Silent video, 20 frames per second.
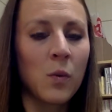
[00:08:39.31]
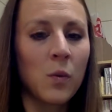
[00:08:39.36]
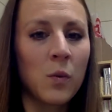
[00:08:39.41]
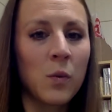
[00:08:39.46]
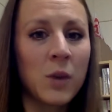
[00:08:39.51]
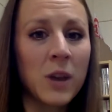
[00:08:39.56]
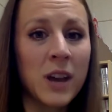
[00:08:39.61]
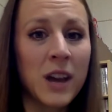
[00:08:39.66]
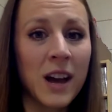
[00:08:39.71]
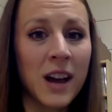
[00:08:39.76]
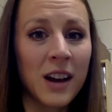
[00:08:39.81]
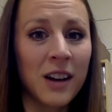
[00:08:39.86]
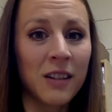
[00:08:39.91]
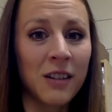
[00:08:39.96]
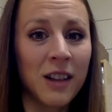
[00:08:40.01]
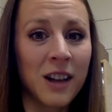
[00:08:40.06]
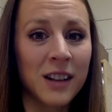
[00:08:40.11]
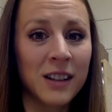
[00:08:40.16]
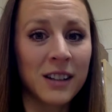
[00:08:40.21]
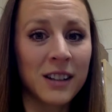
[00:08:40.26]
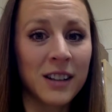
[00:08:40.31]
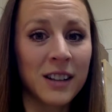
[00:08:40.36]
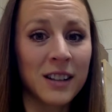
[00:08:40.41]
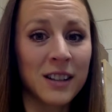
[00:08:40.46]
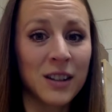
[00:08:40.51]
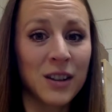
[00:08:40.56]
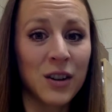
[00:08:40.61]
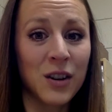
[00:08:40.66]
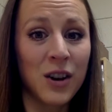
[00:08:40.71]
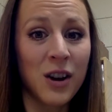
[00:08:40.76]
we had a lot to
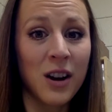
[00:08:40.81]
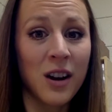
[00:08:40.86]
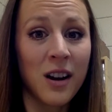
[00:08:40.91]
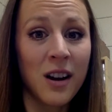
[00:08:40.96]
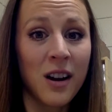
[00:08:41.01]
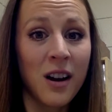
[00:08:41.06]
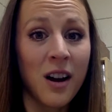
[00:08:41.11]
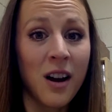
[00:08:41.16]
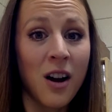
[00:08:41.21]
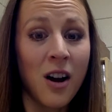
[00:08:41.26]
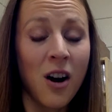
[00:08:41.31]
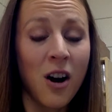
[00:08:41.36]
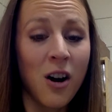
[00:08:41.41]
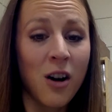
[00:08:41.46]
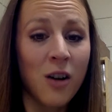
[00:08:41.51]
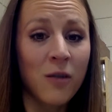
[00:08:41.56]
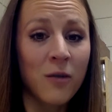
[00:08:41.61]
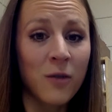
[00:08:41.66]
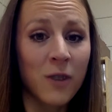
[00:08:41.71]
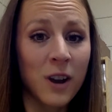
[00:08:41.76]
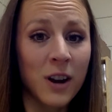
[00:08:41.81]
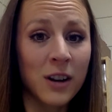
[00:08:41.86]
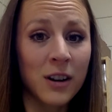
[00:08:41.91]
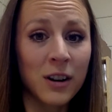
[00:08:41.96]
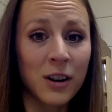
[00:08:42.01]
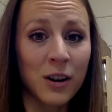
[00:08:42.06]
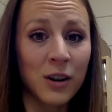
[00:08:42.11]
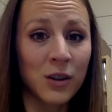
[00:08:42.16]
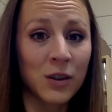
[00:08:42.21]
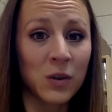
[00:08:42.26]
consider. Our friend
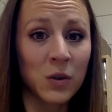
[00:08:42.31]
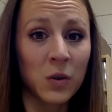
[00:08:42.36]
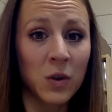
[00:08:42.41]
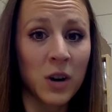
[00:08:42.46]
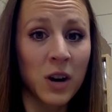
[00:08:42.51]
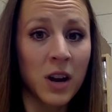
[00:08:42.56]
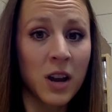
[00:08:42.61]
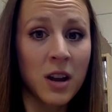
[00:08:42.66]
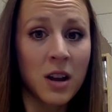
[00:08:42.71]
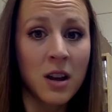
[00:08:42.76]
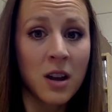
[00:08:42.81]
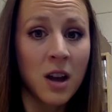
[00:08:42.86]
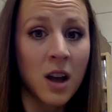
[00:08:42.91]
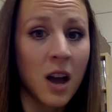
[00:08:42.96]
in our story